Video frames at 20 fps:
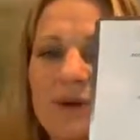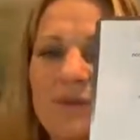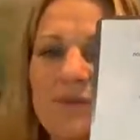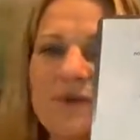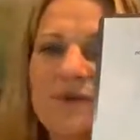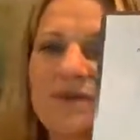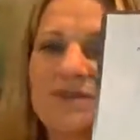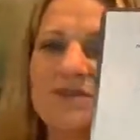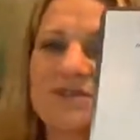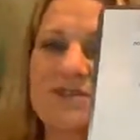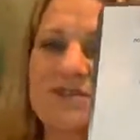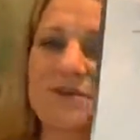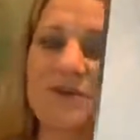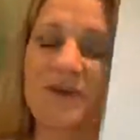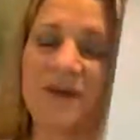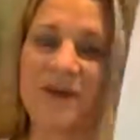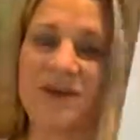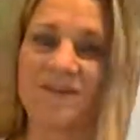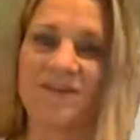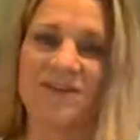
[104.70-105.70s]
when we're
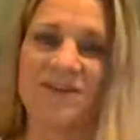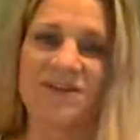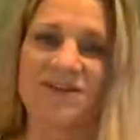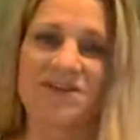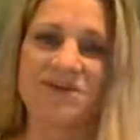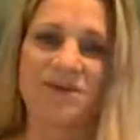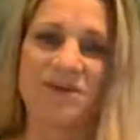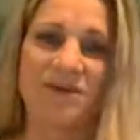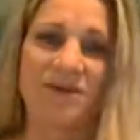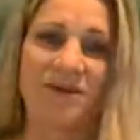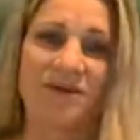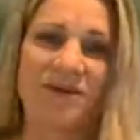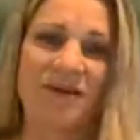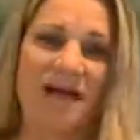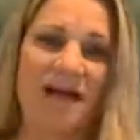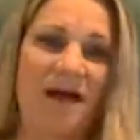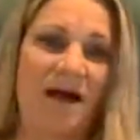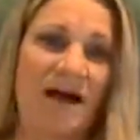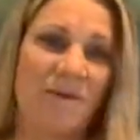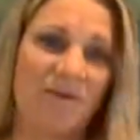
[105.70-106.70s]
doing our visual,
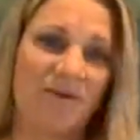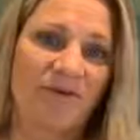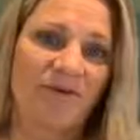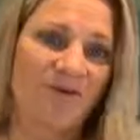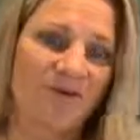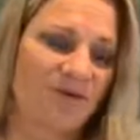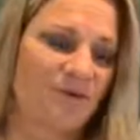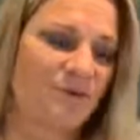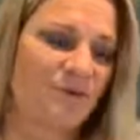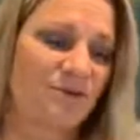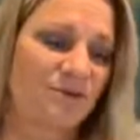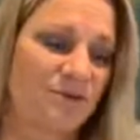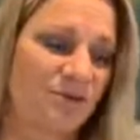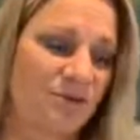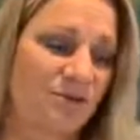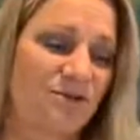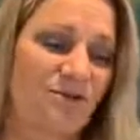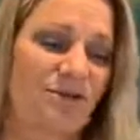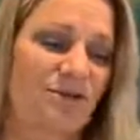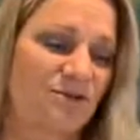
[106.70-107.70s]
I'm a visual
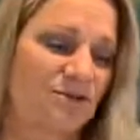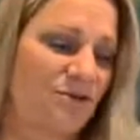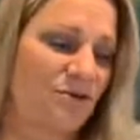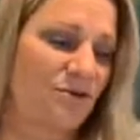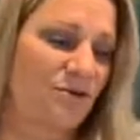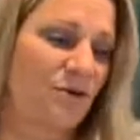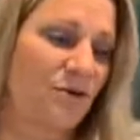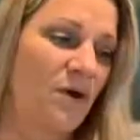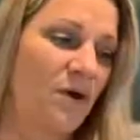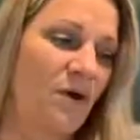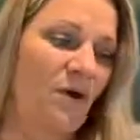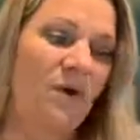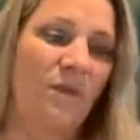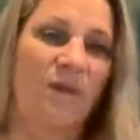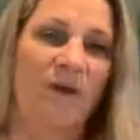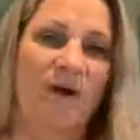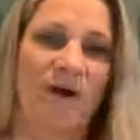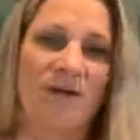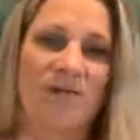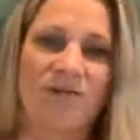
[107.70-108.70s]
person, so
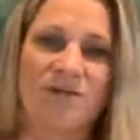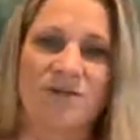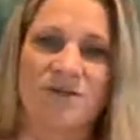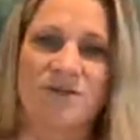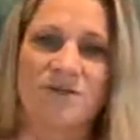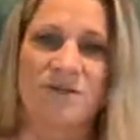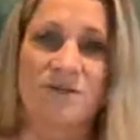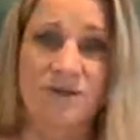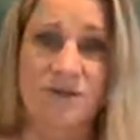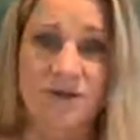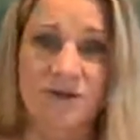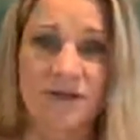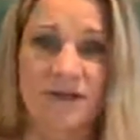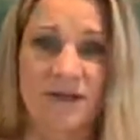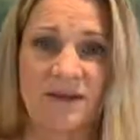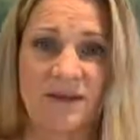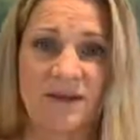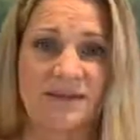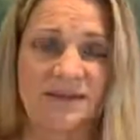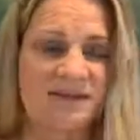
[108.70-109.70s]
when I first was
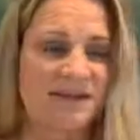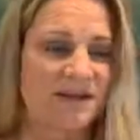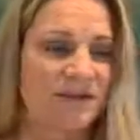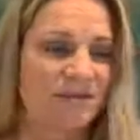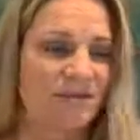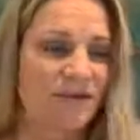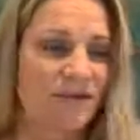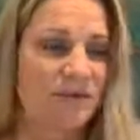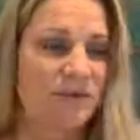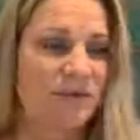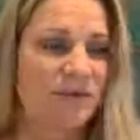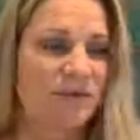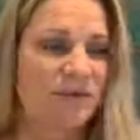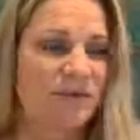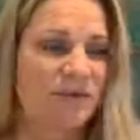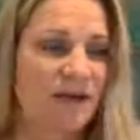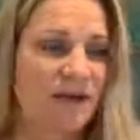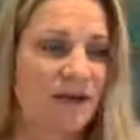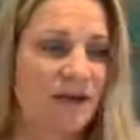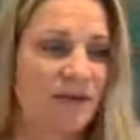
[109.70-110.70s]
learning this stuff, it
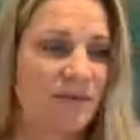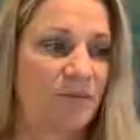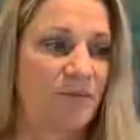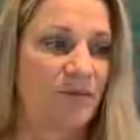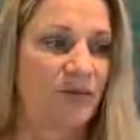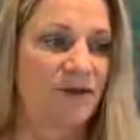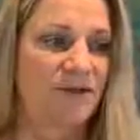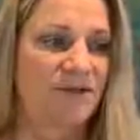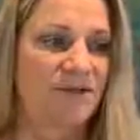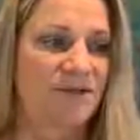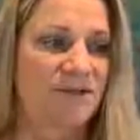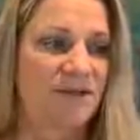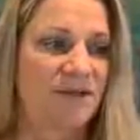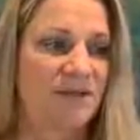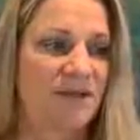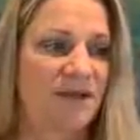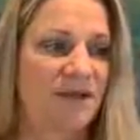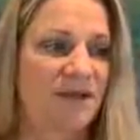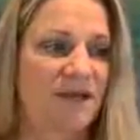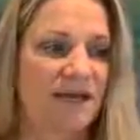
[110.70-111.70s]
was important to
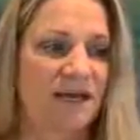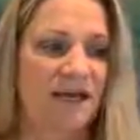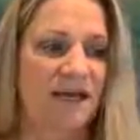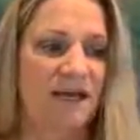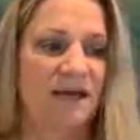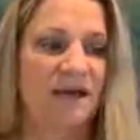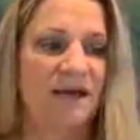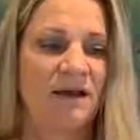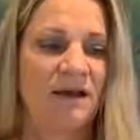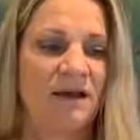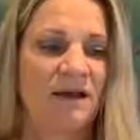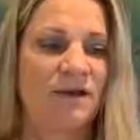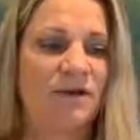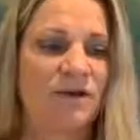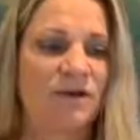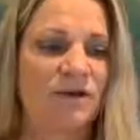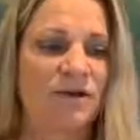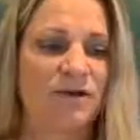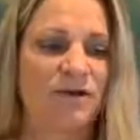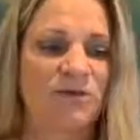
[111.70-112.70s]
me that I
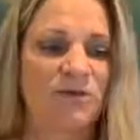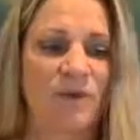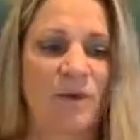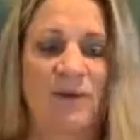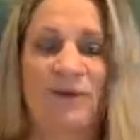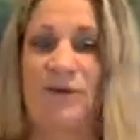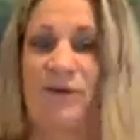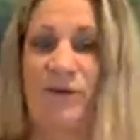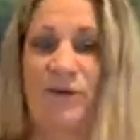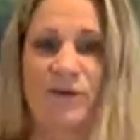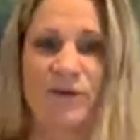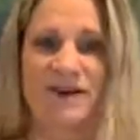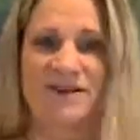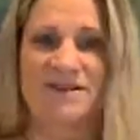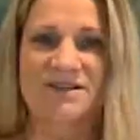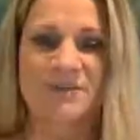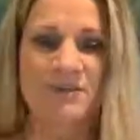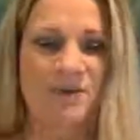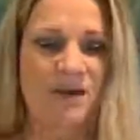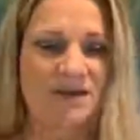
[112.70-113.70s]
learned what the
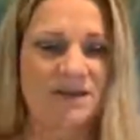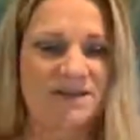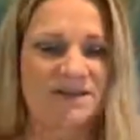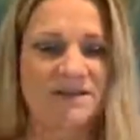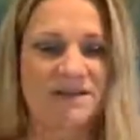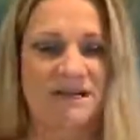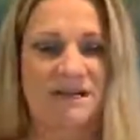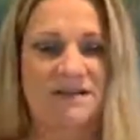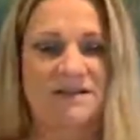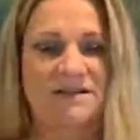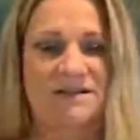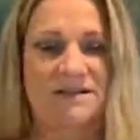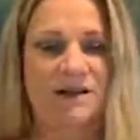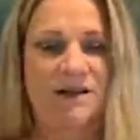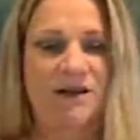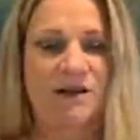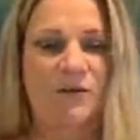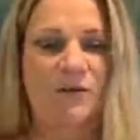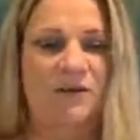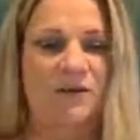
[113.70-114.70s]
crust was and
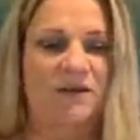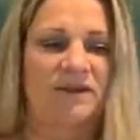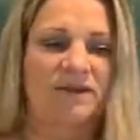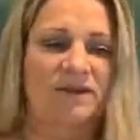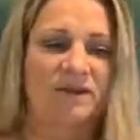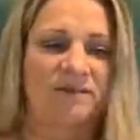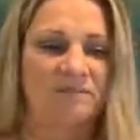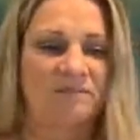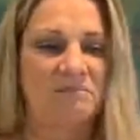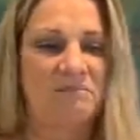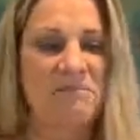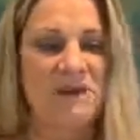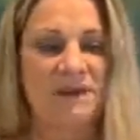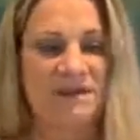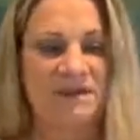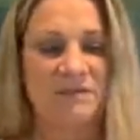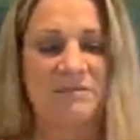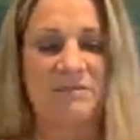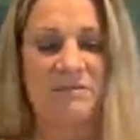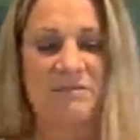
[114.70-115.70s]
what the
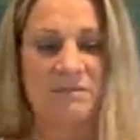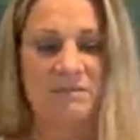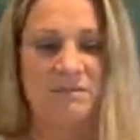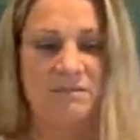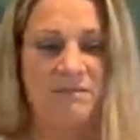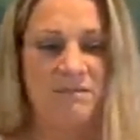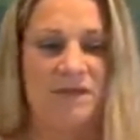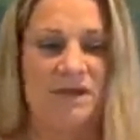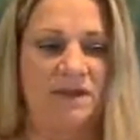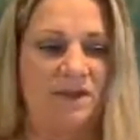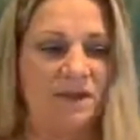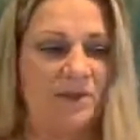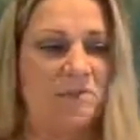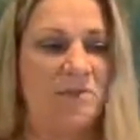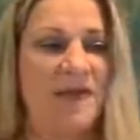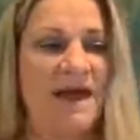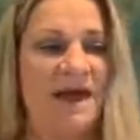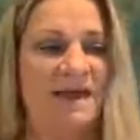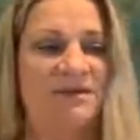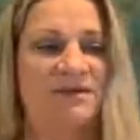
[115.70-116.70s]

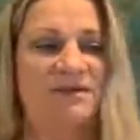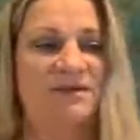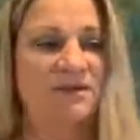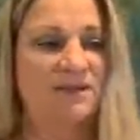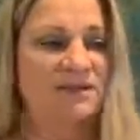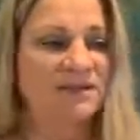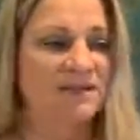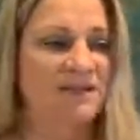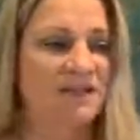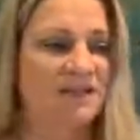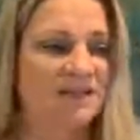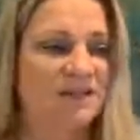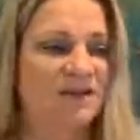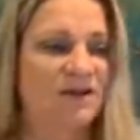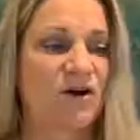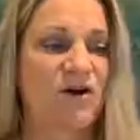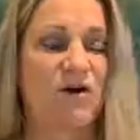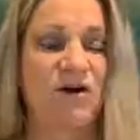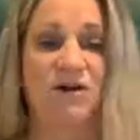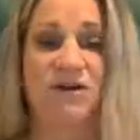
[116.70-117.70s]
mantle, it's
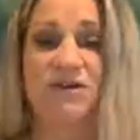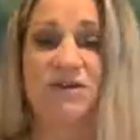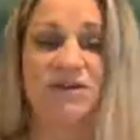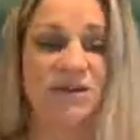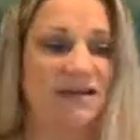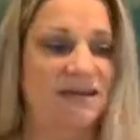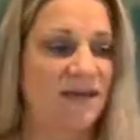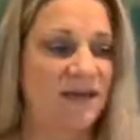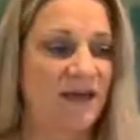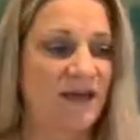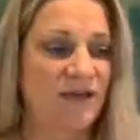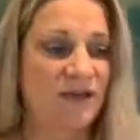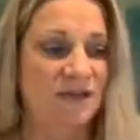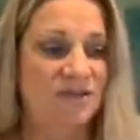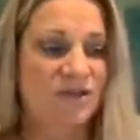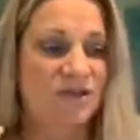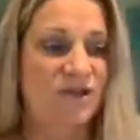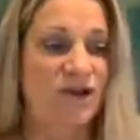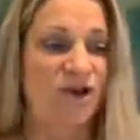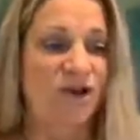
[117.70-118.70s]
called, and the
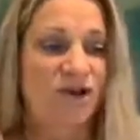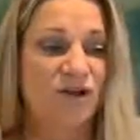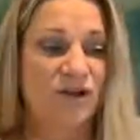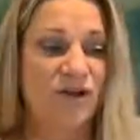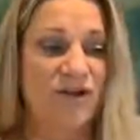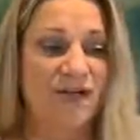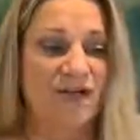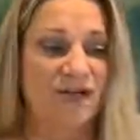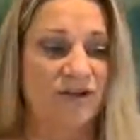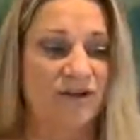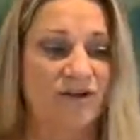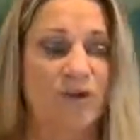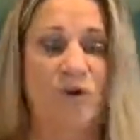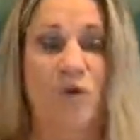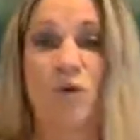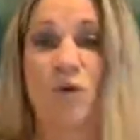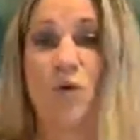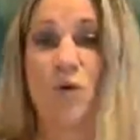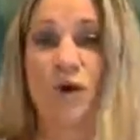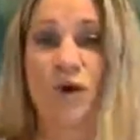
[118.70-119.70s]
solid inner
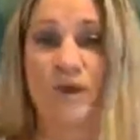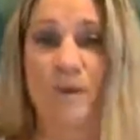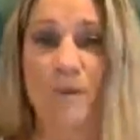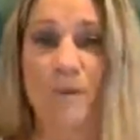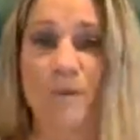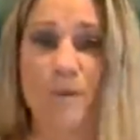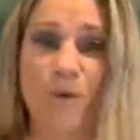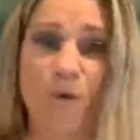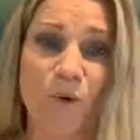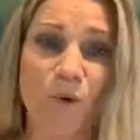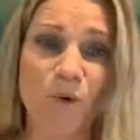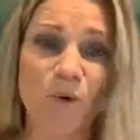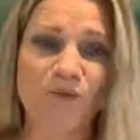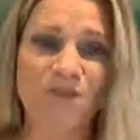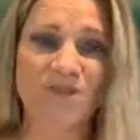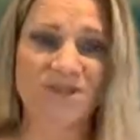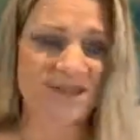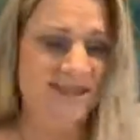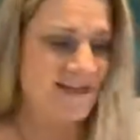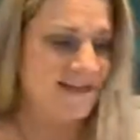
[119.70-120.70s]
core and the
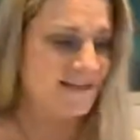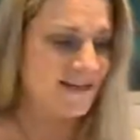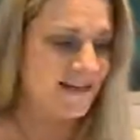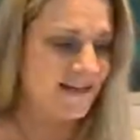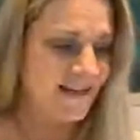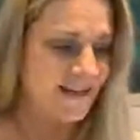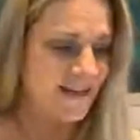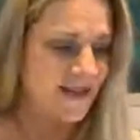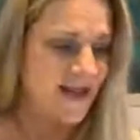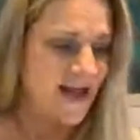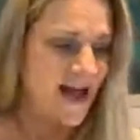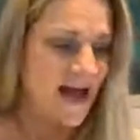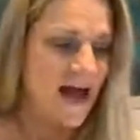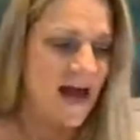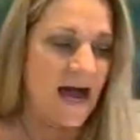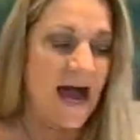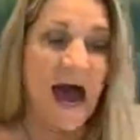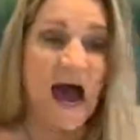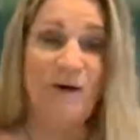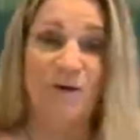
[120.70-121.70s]
molten
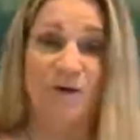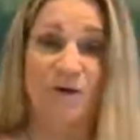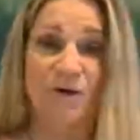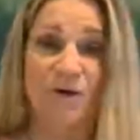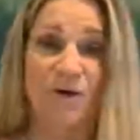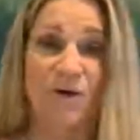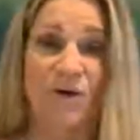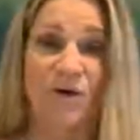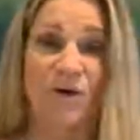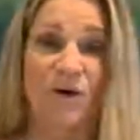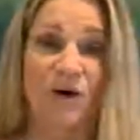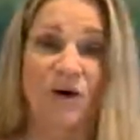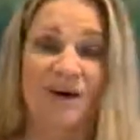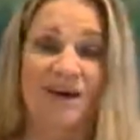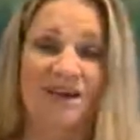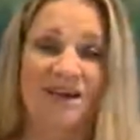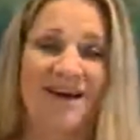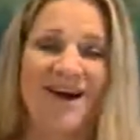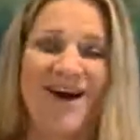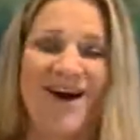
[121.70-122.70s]
outer core
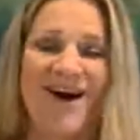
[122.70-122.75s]
and